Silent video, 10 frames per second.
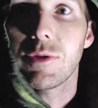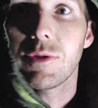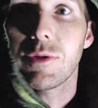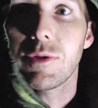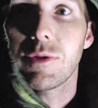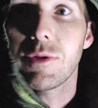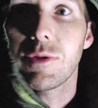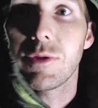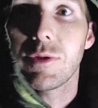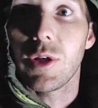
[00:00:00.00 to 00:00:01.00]

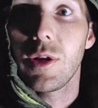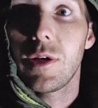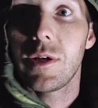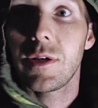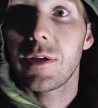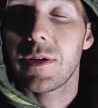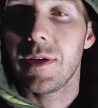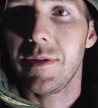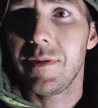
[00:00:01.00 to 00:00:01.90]
It was a long